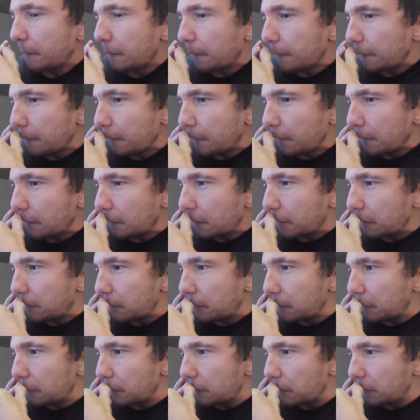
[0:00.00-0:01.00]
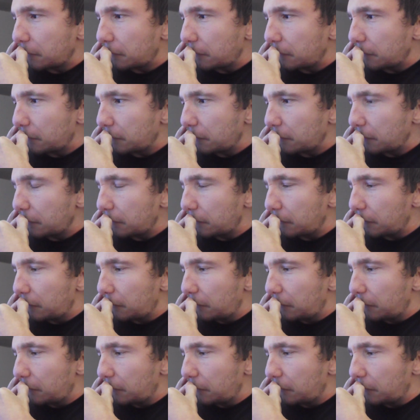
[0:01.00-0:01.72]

(no one is talking)